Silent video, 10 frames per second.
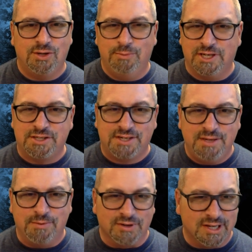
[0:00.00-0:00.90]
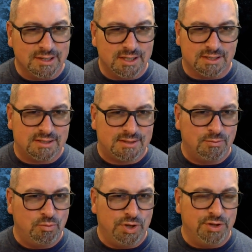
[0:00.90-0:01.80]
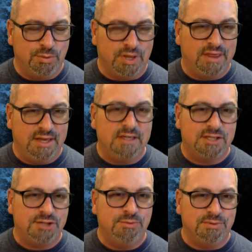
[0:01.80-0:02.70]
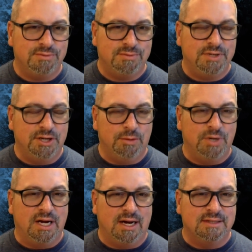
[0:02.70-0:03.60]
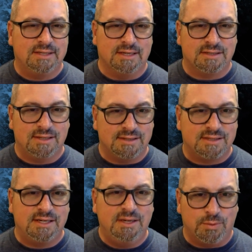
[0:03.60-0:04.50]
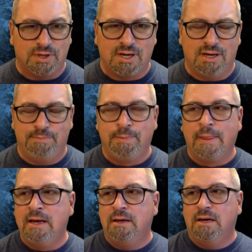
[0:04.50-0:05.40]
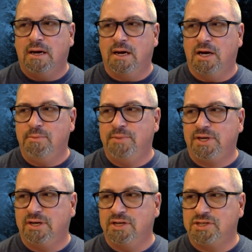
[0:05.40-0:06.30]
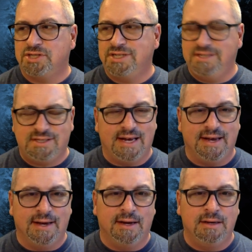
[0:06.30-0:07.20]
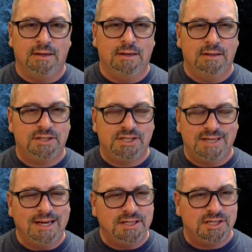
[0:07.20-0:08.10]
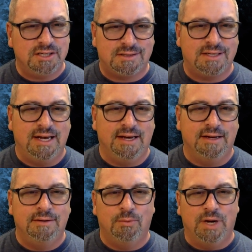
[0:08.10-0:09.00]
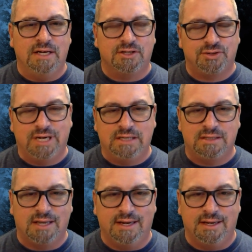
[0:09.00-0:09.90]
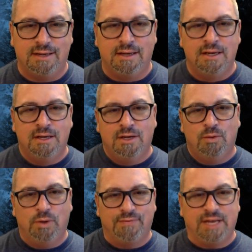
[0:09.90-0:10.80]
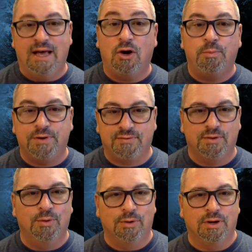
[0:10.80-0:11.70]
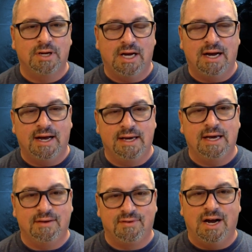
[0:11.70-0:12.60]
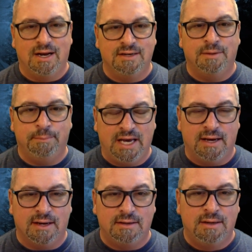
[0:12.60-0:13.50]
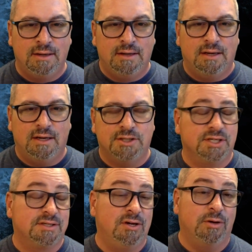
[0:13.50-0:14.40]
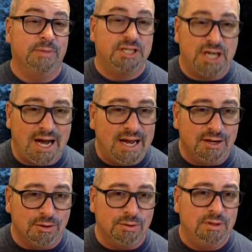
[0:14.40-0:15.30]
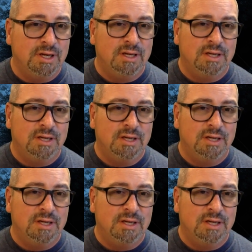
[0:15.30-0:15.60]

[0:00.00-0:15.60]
so much deeper than just what you would think she, you know, when God says this seed would come, because she's not just saying the way it's translated, with the help of the Lord, I have gotten a man, and she doesn't call him a child.